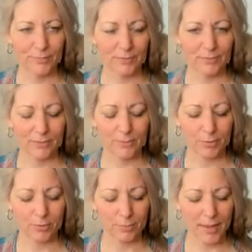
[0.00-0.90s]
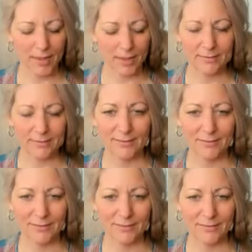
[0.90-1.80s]
this is about a band,
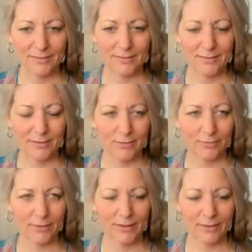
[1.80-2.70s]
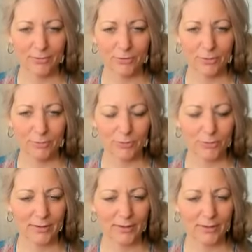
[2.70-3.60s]
a ring of some
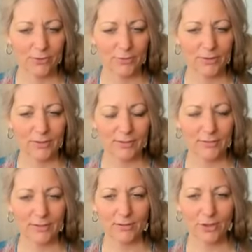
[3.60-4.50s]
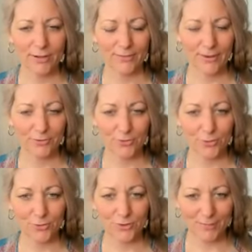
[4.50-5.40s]
sort. And I just feel like it's like tied around
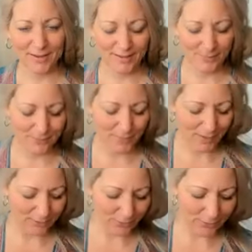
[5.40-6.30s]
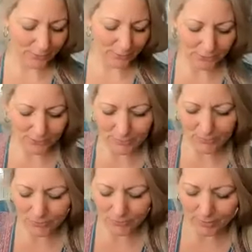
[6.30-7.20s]
you, Gemini. So I don't know if some
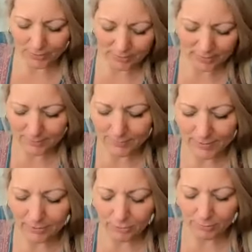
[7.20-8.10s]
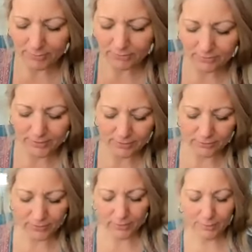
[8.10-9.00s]
of you are getting married or placing a ring on
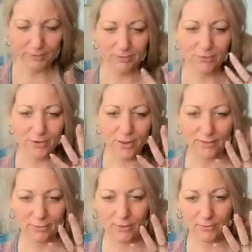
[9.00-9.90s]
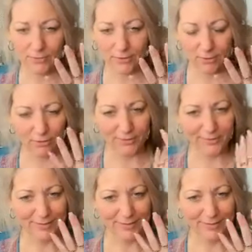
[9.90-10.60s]
your finger, but this is not the ring finger.